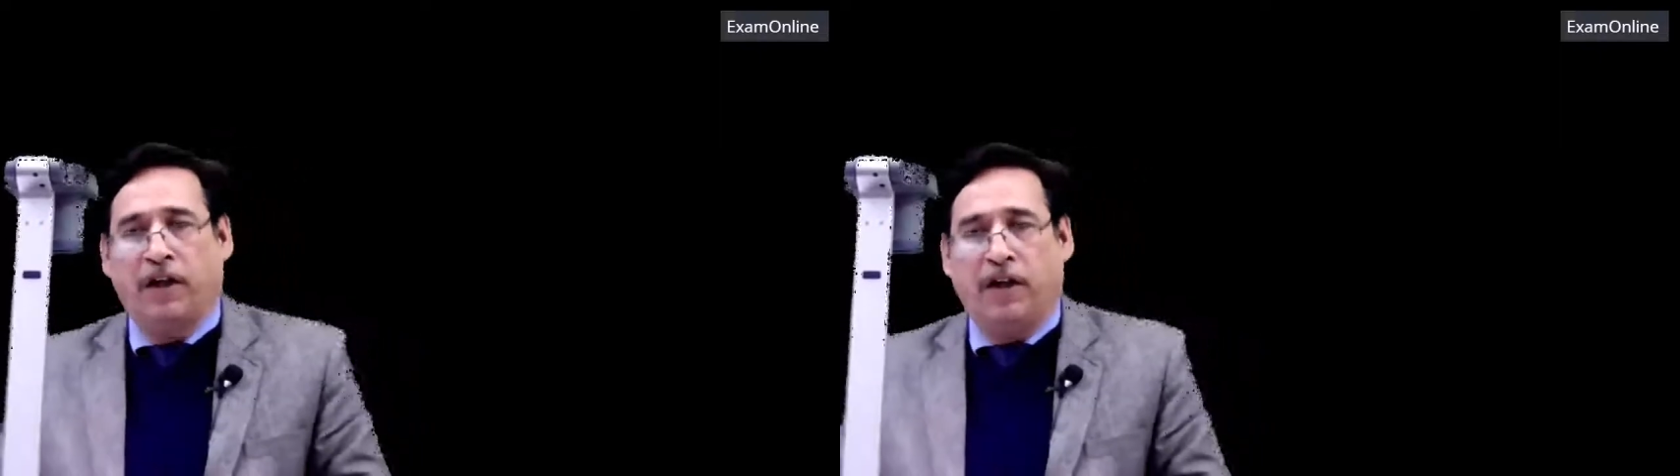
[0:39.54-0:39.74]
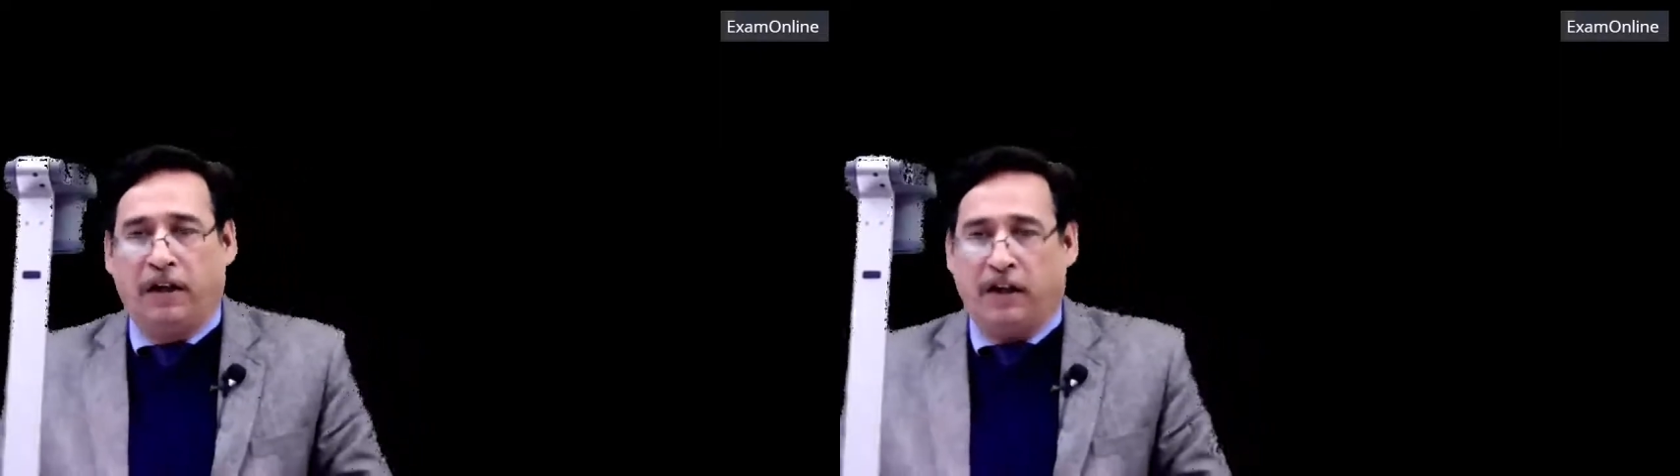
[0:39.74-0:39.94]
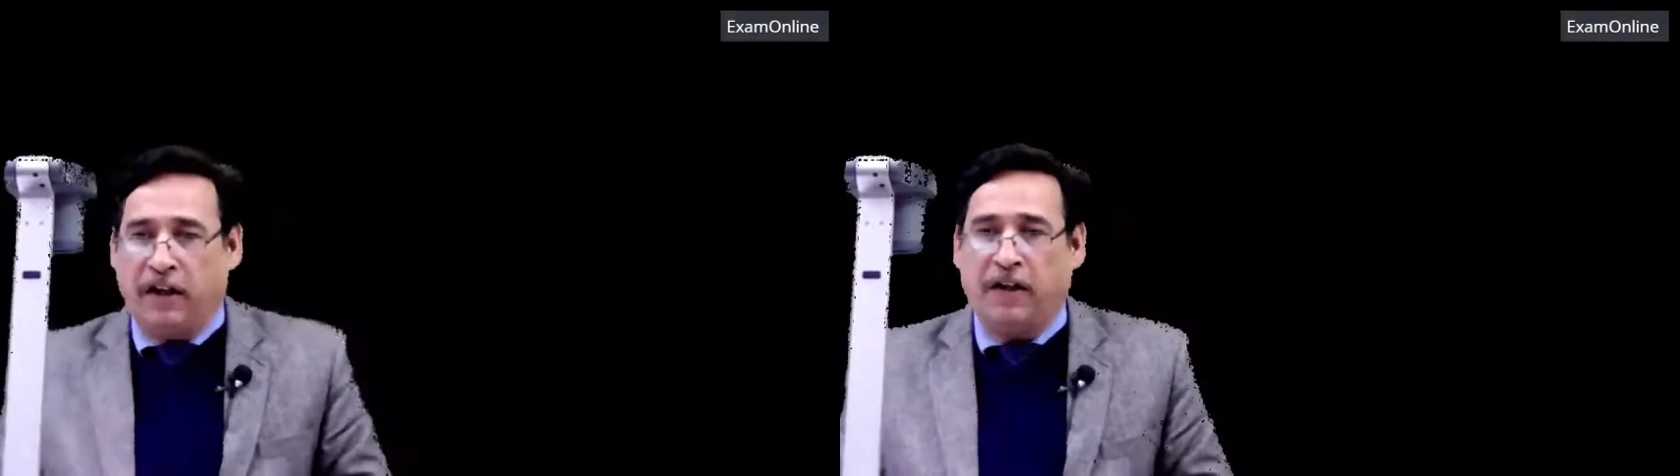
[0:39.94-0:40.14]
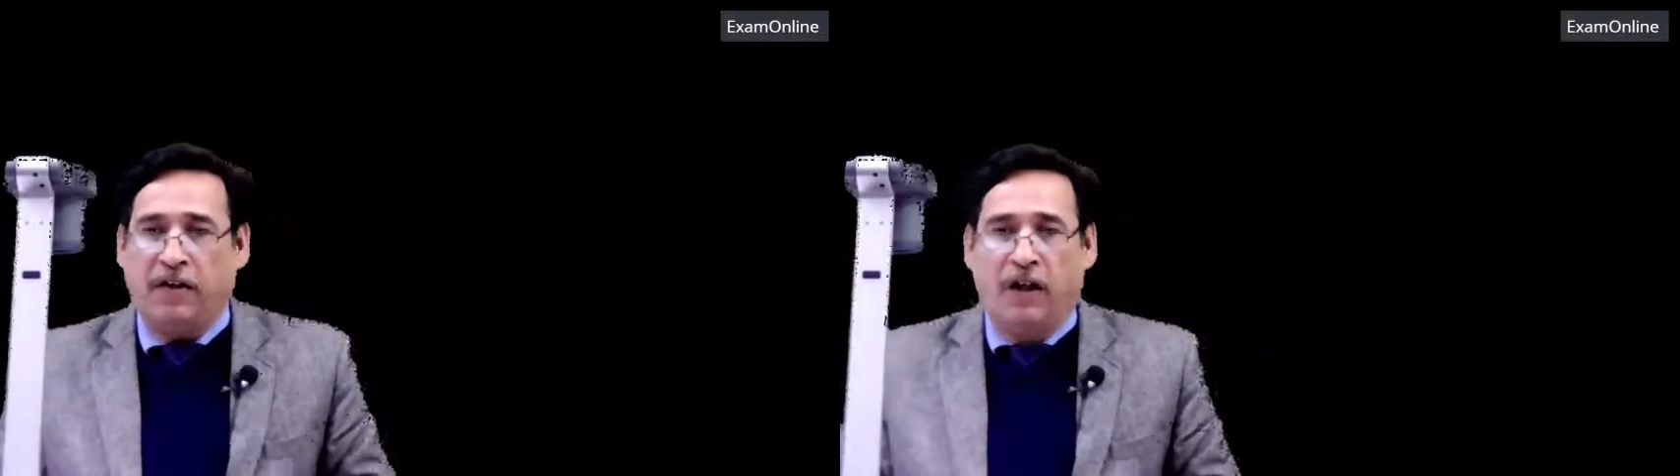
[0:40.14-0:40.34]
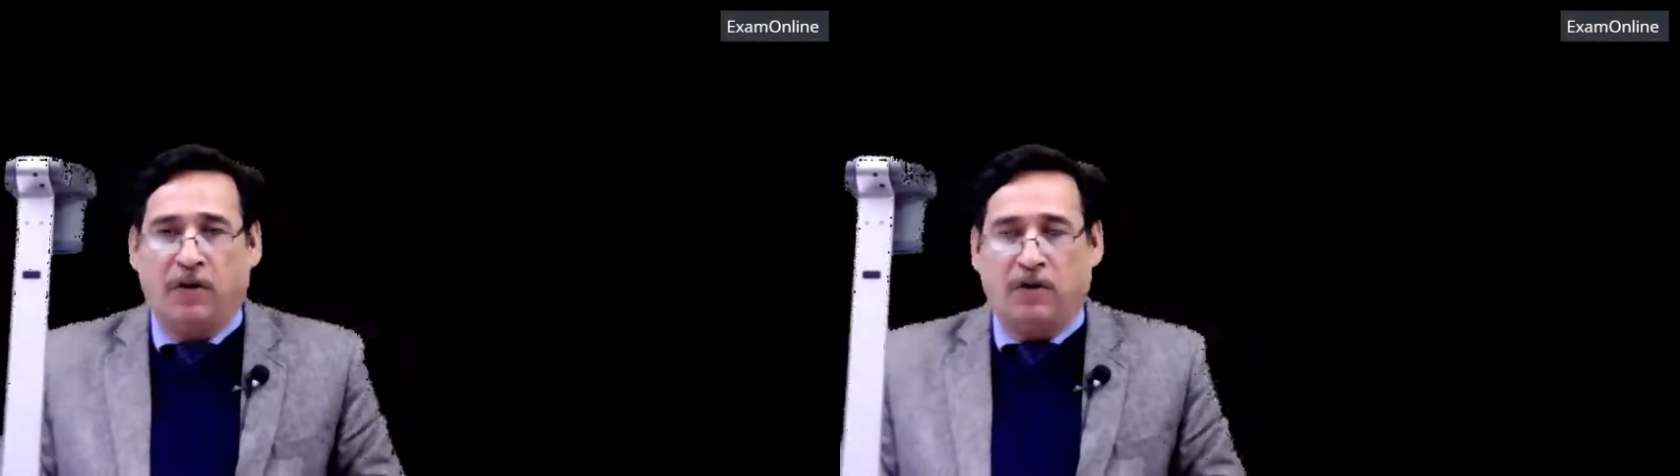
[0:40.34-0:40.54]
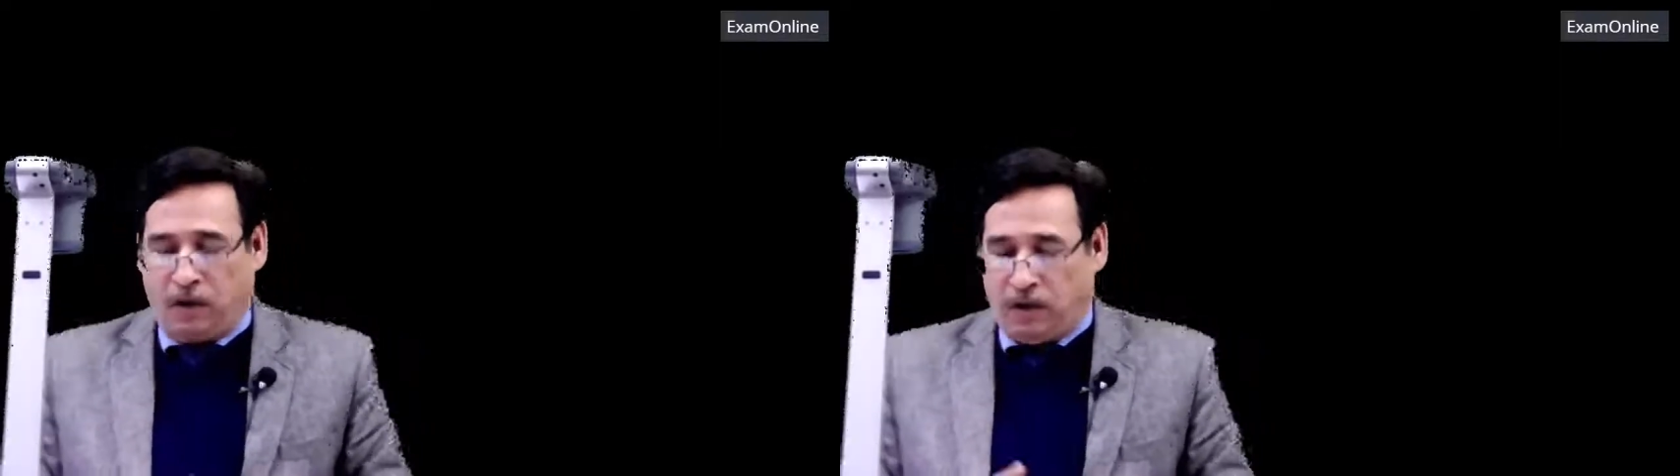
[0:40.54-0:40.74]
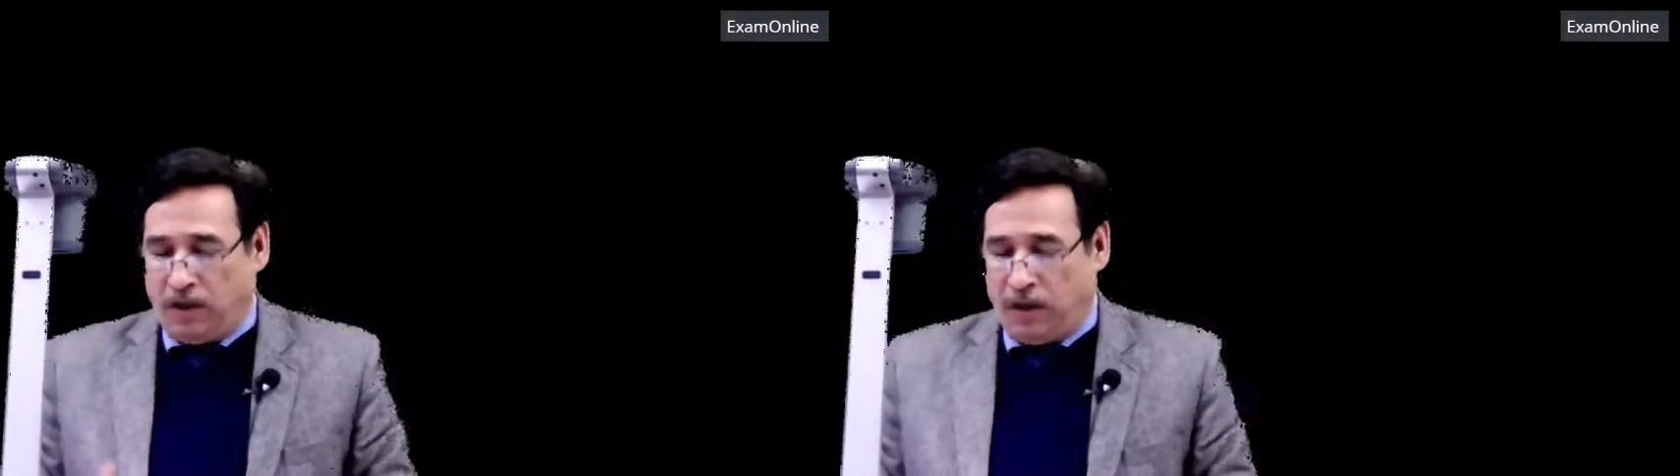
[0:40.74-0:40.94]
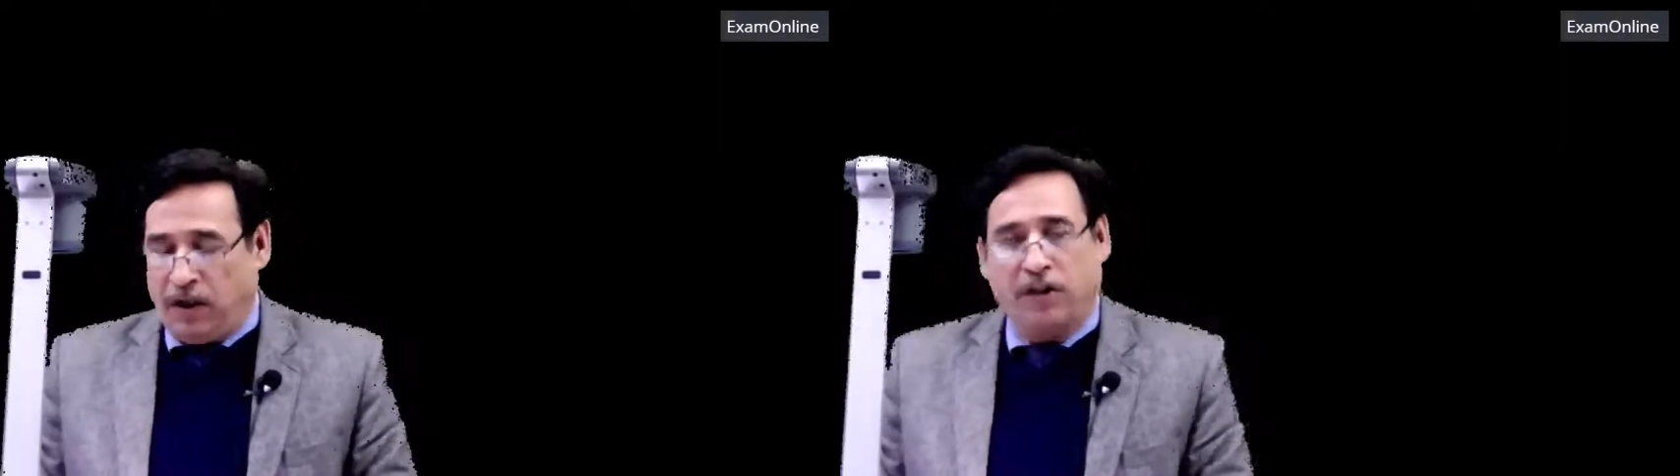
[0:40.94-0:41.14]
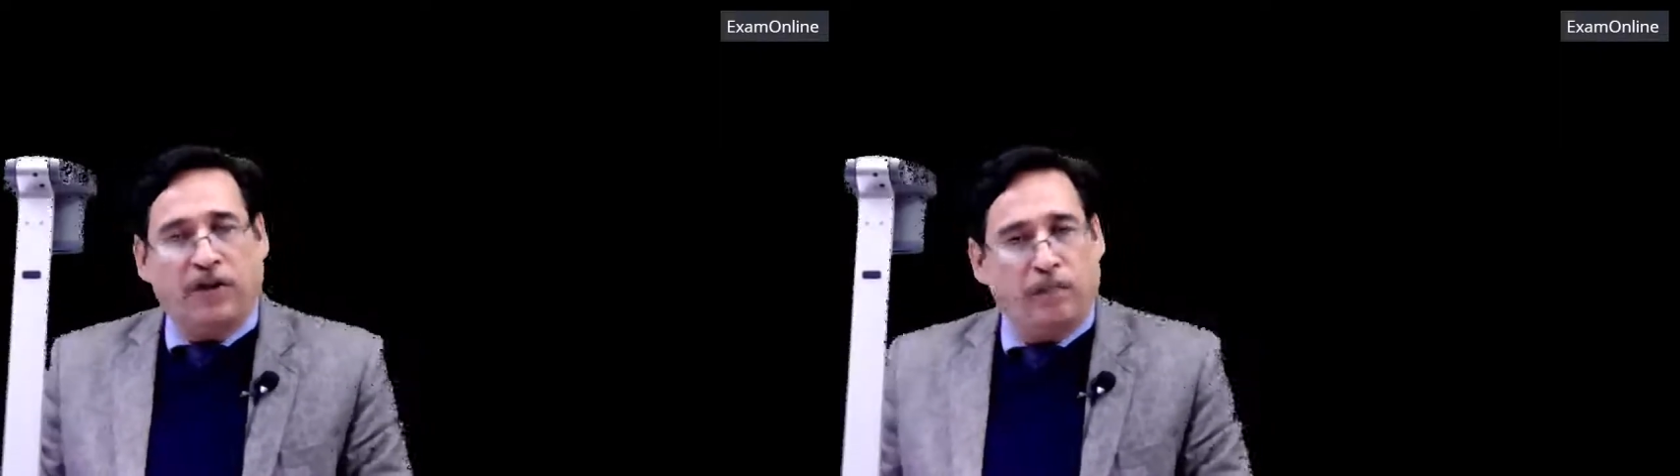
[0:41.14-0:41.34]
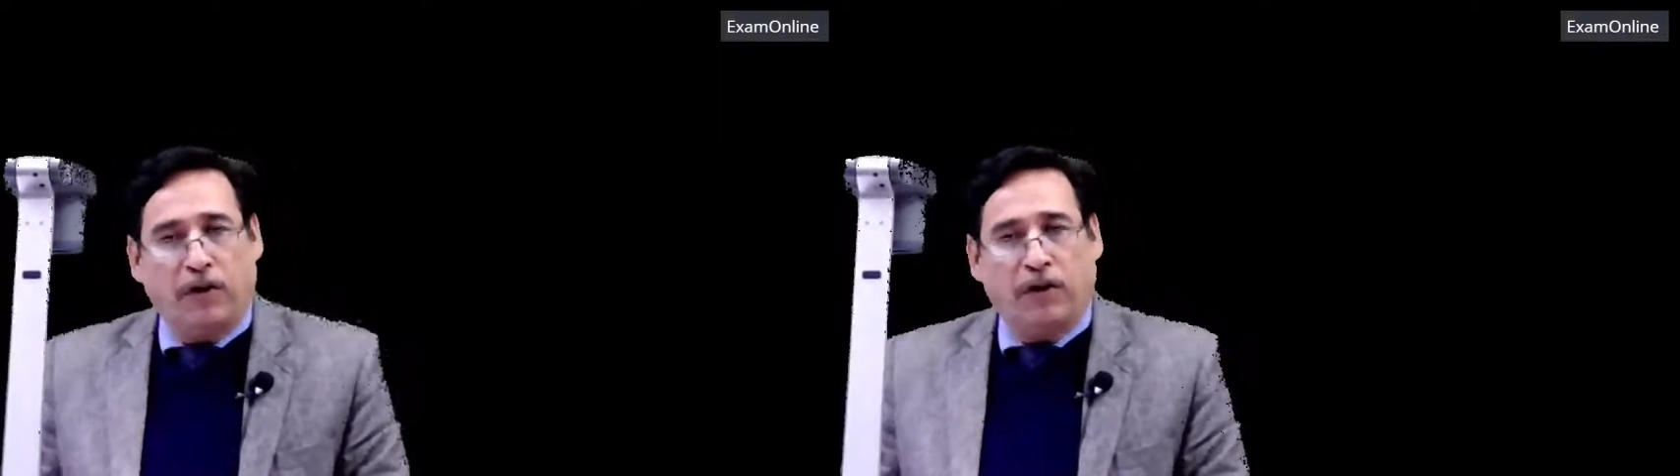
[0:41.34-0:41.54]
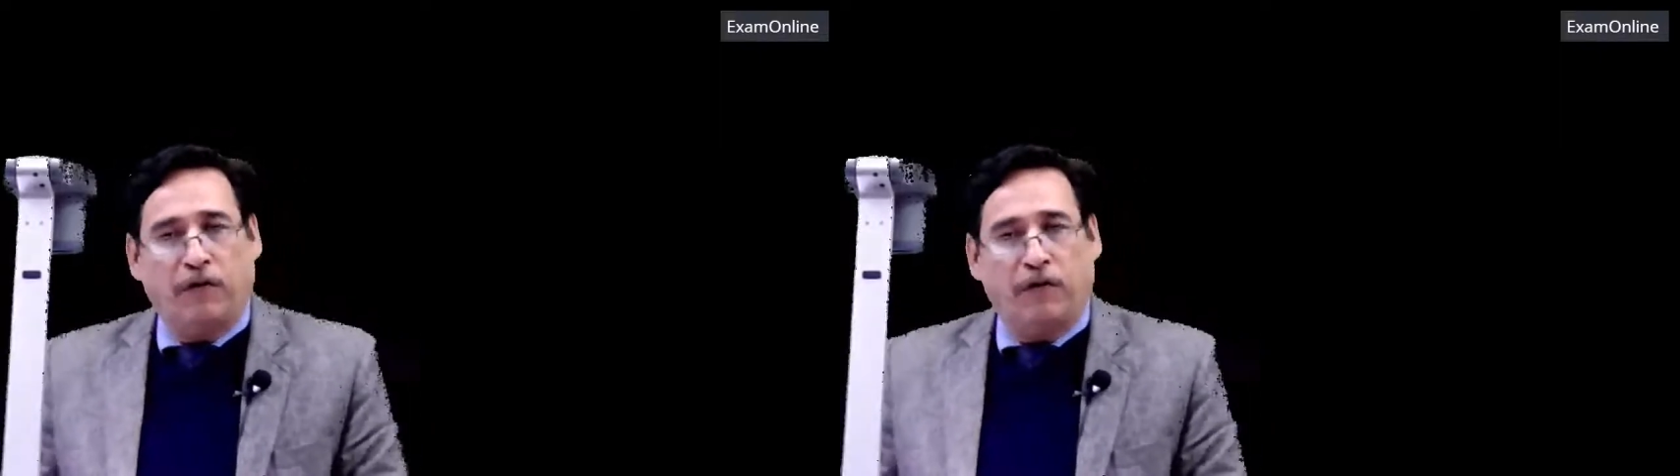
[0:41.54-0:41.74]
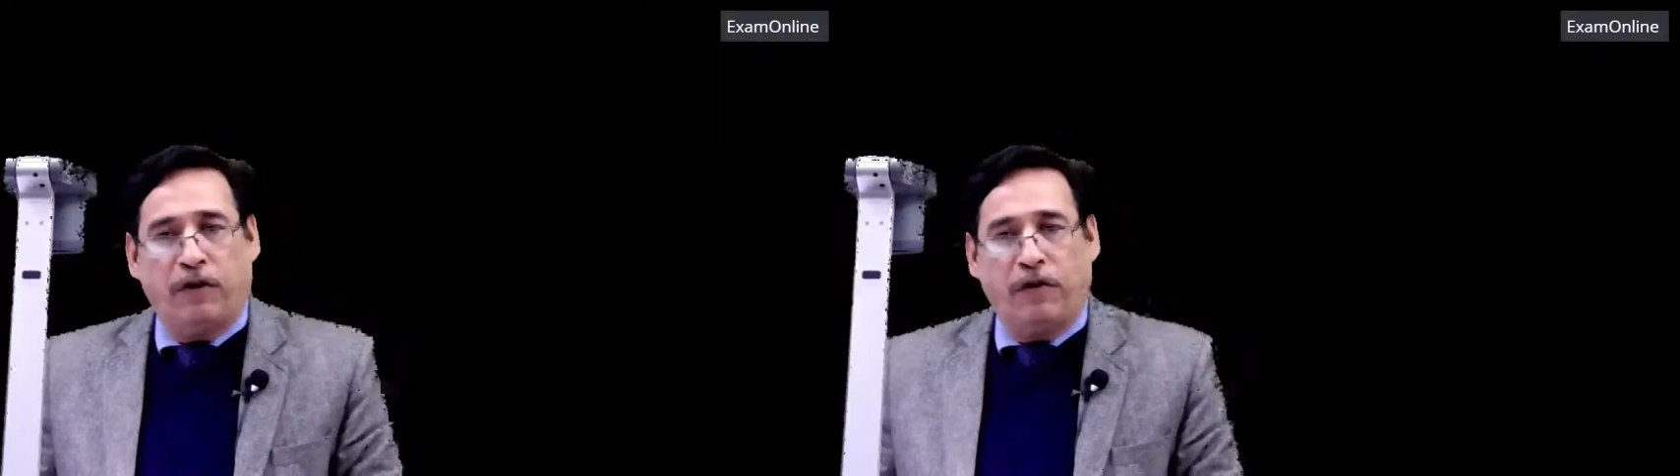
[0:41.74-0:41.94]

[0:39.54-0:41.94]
Correct? So it is important for you